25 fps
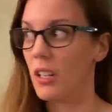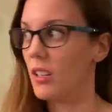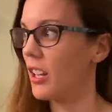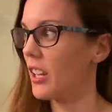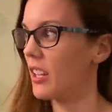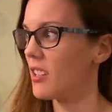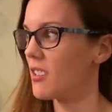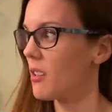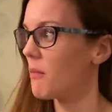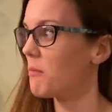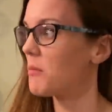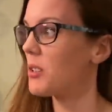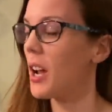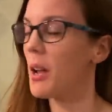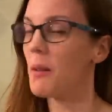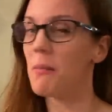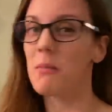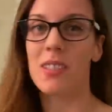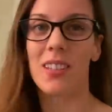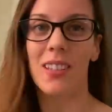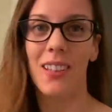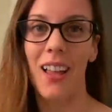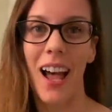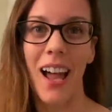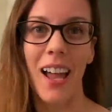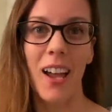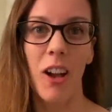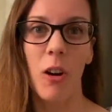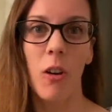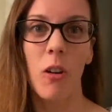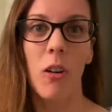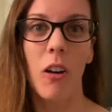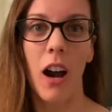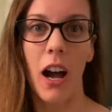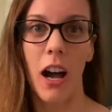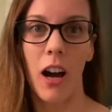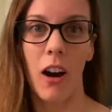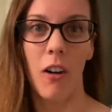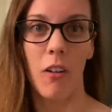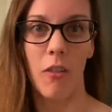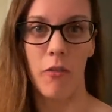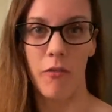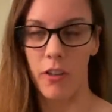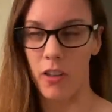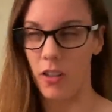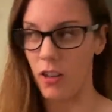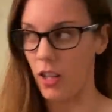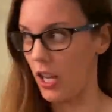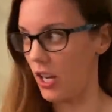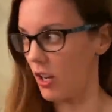Like sometimes Lyle, I'll
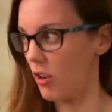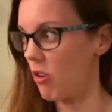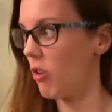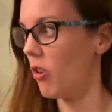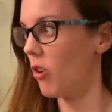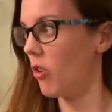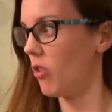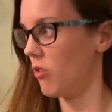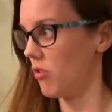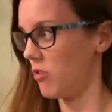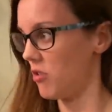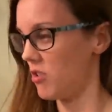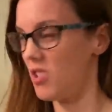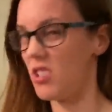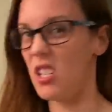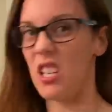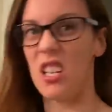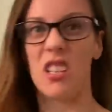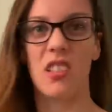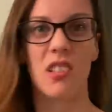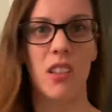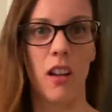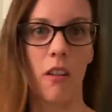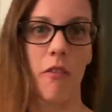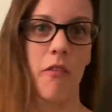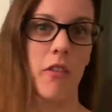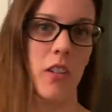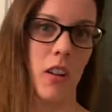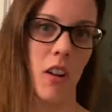feel like he'll see stuff,